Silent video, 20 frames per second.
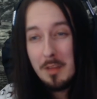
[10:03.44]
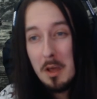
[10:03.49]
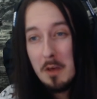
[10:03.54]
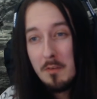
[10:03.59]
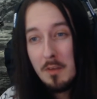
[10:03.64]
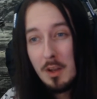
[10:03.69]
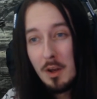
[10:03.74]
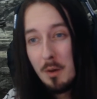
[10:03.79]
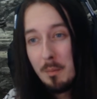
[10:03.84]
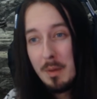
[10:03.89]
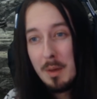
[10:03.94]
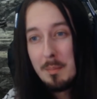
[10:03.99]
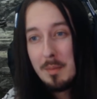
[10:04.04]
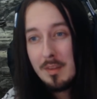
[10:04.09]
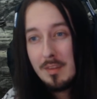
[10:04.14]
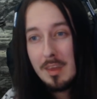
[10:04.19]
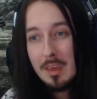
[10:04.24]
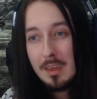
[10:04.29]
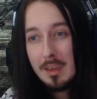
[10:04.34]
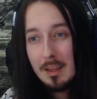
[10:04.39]
a little bit
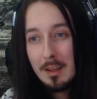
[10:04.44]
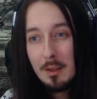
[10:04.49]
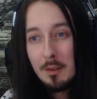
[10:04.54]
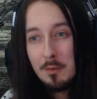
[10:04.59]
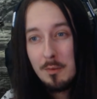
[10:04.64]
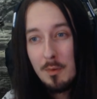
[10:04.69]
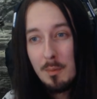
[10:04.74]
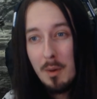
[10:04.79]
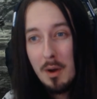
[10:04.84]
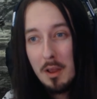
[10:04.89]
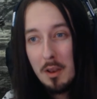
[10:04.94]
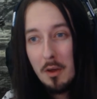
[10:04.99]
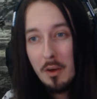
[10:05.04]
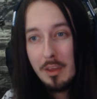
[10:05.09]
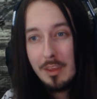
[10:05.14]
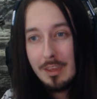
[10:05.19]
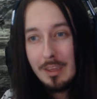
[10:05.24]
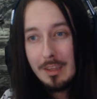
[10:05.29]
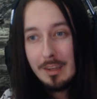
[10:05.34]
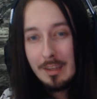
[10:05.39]
meticulous for my
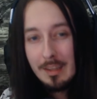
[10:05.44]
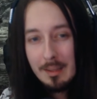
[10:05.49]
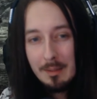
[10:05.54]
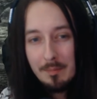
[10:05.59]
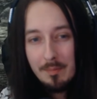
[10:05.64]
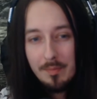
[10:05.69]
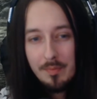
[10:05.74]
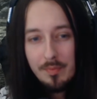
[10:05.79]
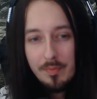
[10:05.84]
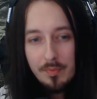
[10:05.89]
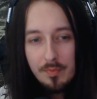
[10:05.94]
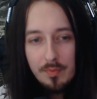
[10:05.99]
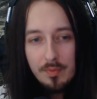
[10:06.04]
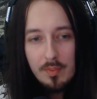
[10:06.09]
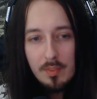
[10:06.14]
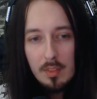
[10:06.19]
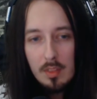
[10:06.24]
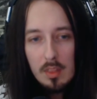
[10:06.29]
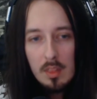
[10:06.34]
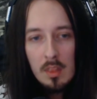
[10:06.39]
liking.
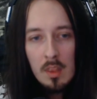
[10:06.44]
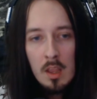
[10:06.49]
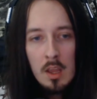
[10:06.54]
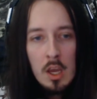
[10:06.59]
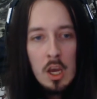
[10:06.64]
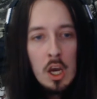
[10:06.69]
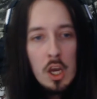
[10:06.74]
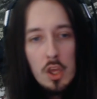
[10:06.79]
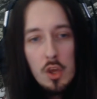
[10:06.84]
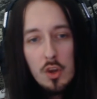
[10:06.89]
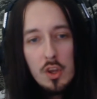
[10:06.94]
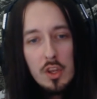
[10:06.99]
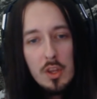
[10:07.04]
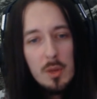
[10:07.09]
You can use